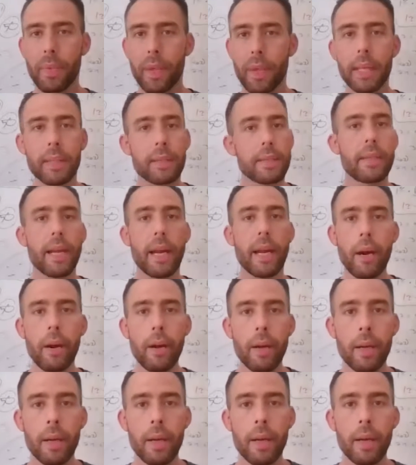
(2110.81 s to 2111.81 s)
It's
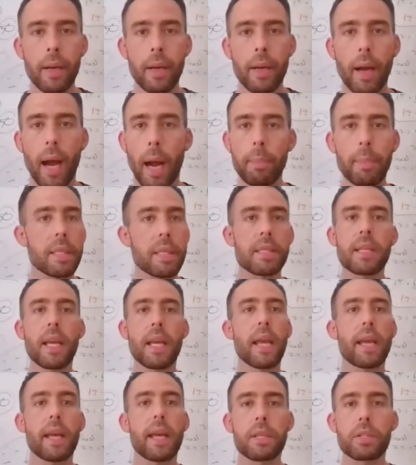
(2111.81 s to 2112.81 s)
there. I'm not
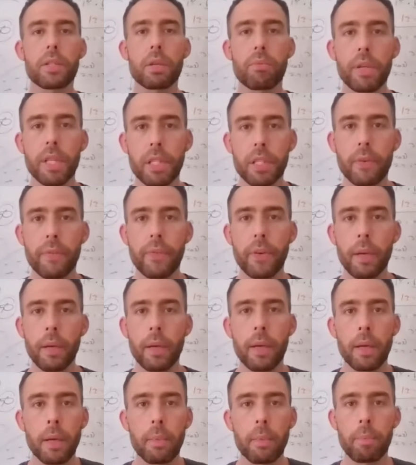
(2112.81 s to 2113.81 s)
saying it as a
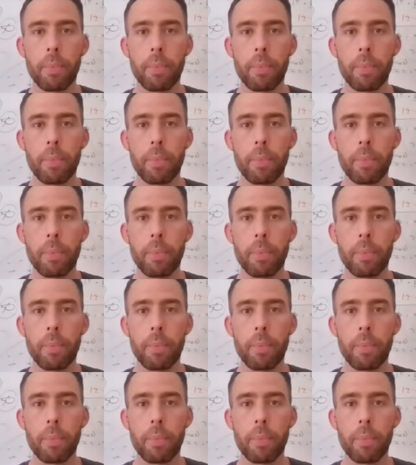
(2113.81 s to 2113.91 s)
risk-free